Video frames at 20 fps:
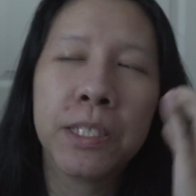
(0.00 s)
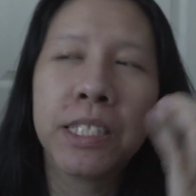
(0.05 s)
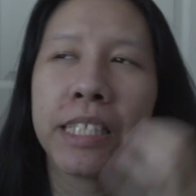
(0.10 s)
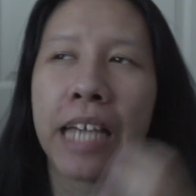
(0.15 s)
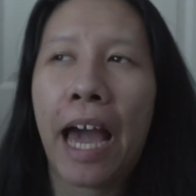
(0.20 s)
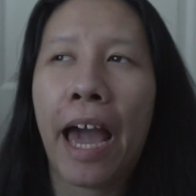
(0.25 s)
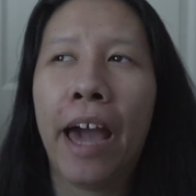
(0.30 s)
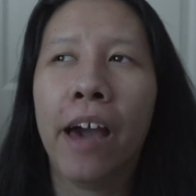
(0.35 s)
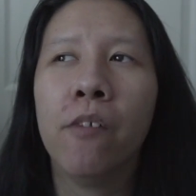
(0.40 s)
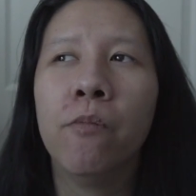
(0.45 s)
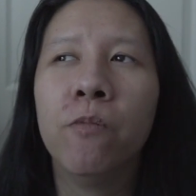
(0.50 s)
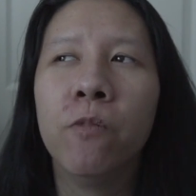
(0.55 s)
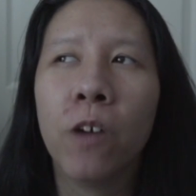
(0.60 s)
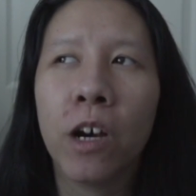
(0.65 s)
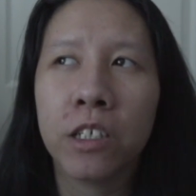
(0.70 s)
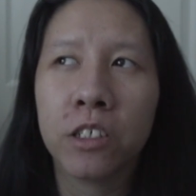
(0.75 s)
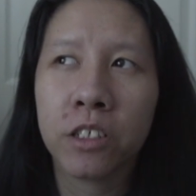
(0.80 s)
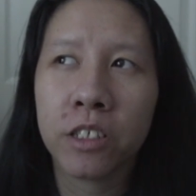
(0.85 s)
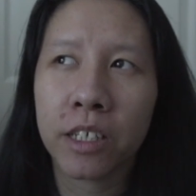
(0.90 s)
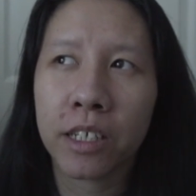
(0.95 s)
because I have
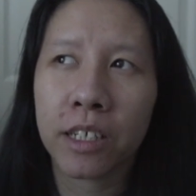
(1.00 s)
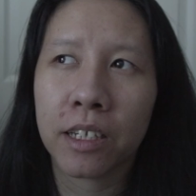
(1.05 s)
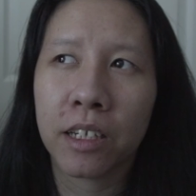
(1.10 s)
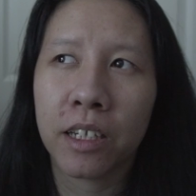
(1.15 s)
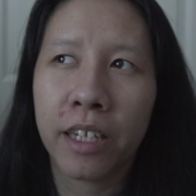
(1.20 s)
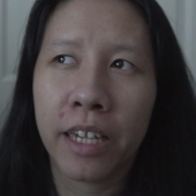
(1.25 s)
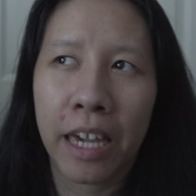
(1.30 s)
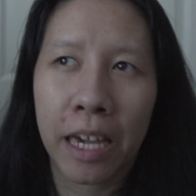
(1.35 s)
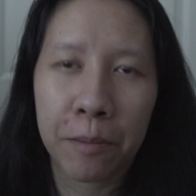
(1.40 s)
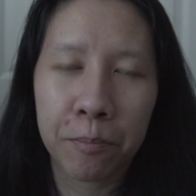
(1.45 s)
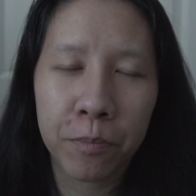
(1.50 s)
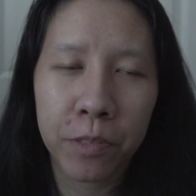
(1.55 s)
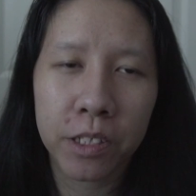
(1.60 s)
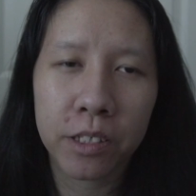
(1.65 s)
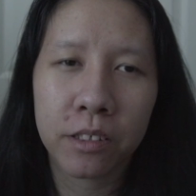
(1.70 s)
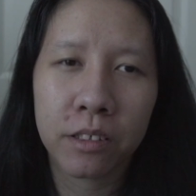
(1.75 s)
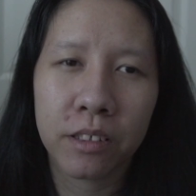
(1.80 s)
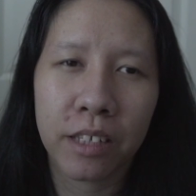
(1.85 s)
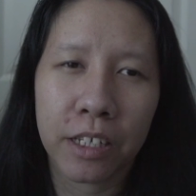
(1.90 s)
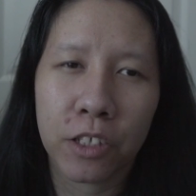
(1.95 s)
watched like
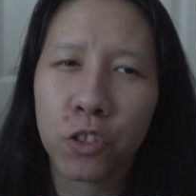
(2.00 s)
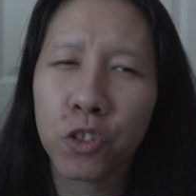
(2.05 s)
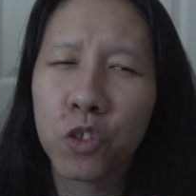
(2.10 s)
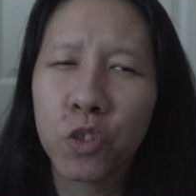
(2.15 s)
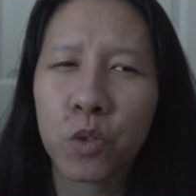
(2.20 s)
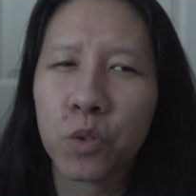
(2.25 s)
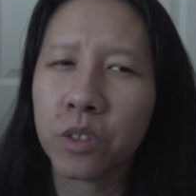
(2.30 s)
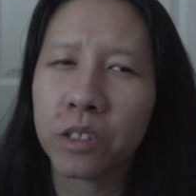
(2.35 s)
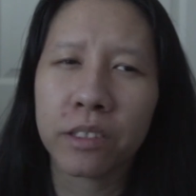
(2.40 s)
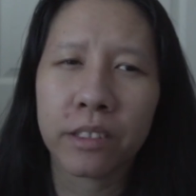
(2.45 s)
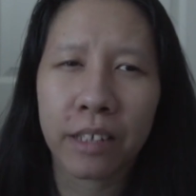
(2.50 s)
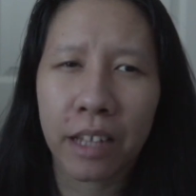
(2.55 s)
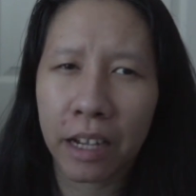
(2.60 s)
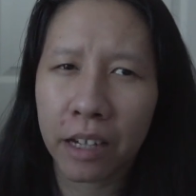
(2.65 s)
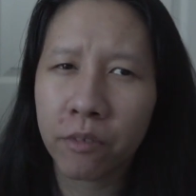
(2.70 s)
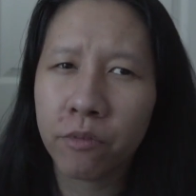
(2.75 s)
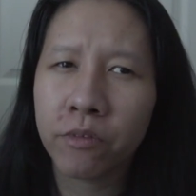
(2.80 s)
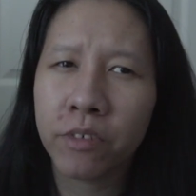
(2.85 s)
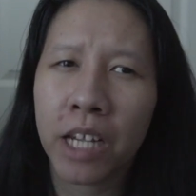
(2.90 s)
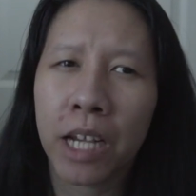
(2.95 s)
campus, like student
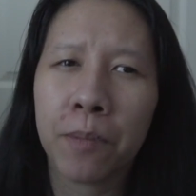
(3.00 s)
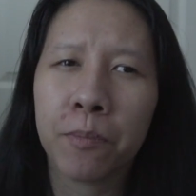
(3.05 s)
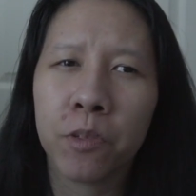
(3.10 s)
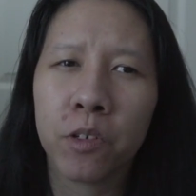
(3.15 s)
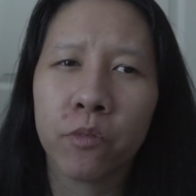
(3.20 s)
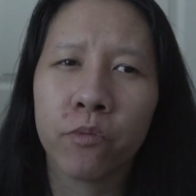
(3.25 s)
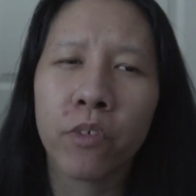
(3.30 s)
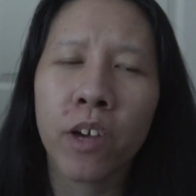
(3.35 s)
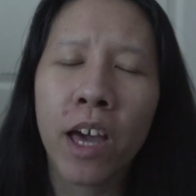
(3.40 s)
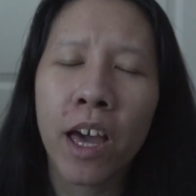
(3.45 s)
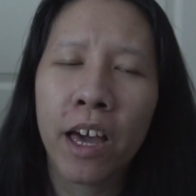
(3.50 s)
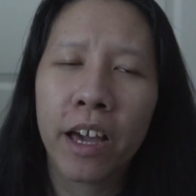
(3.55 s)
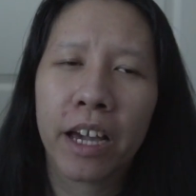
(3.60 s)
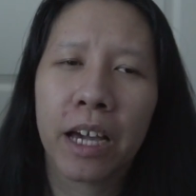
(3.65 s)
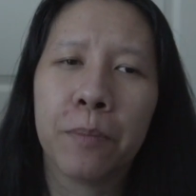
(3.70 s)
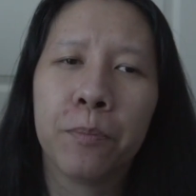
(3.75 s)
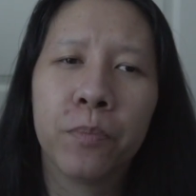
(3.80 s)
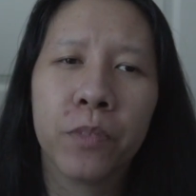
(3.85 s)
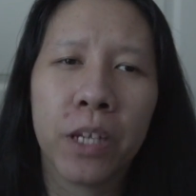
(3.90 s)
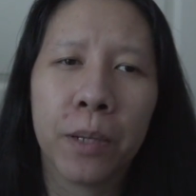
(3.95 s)
life type of
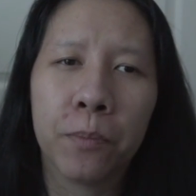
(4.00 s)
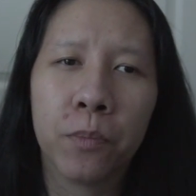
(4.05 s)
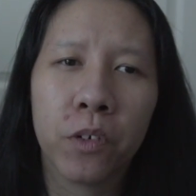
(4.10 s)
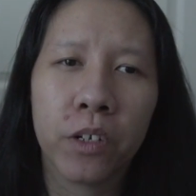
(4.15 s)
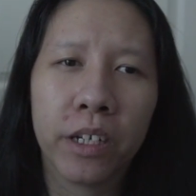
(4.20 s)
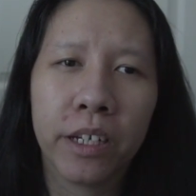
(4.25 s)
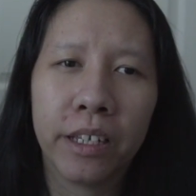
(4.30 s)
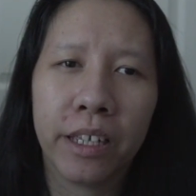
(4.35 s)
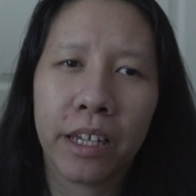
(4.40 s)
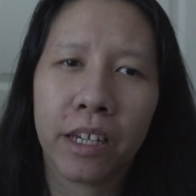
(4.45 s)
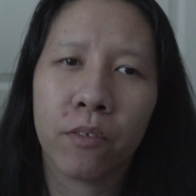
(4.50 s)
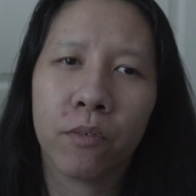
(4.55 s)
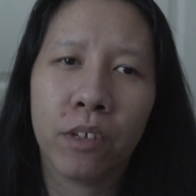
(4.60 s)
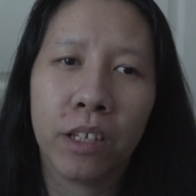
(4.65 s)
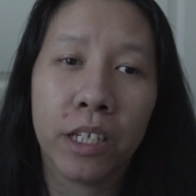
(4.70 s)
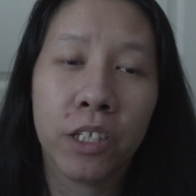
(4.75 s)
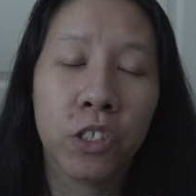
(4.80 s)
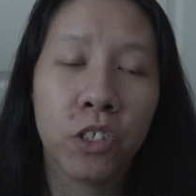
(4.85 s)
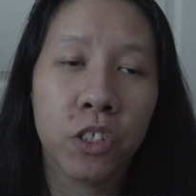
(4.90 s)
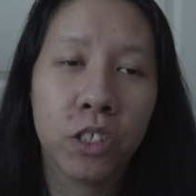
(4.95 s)
contemporary like
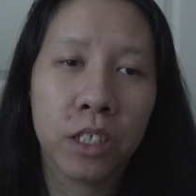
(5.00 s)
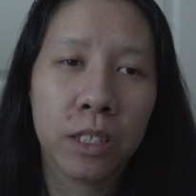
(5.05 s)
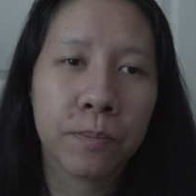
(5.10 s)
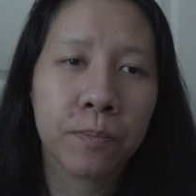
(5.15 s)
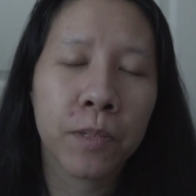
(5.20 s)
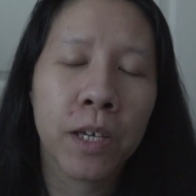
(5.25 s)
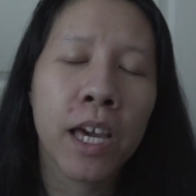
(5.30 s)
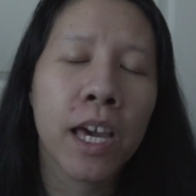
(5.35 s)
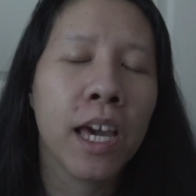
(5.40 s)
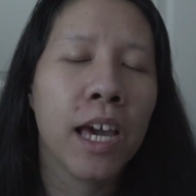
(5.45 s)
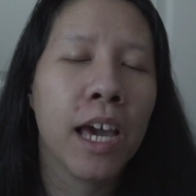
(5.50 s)
relationship.